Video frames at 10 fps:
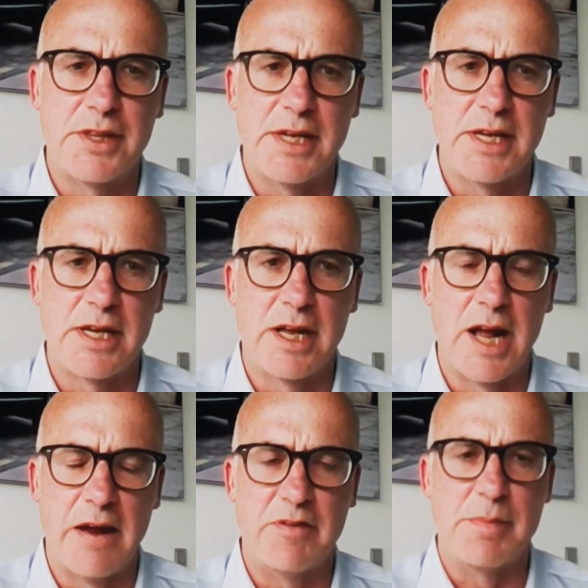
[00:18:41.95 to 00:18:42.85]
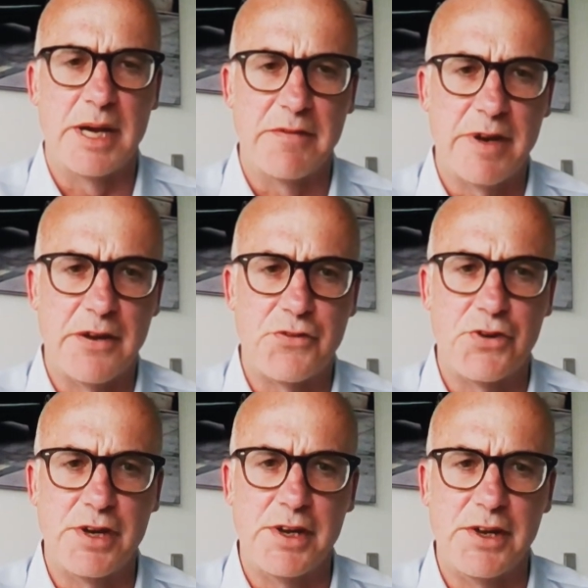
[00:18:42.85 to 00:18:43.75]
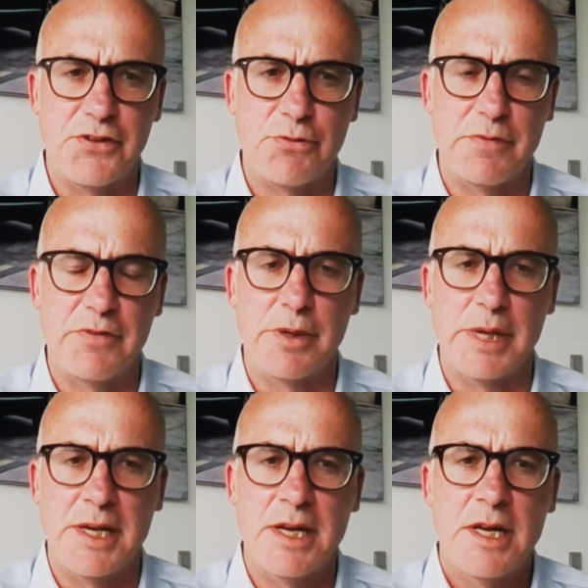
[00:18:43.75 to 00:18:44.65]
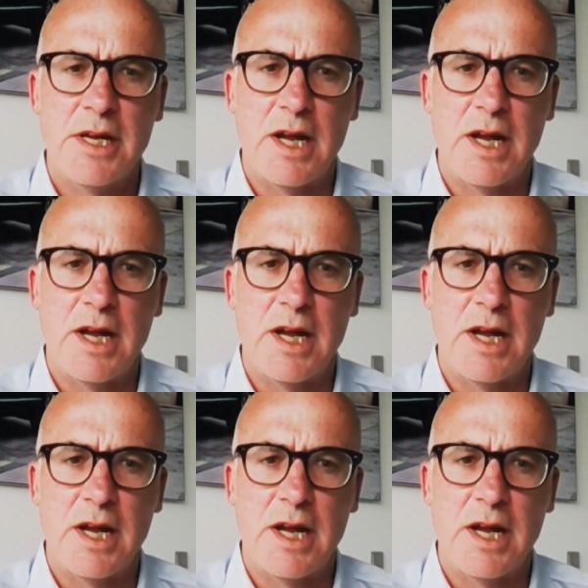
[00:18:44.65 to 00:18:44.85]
I think every manufacturer is reviewing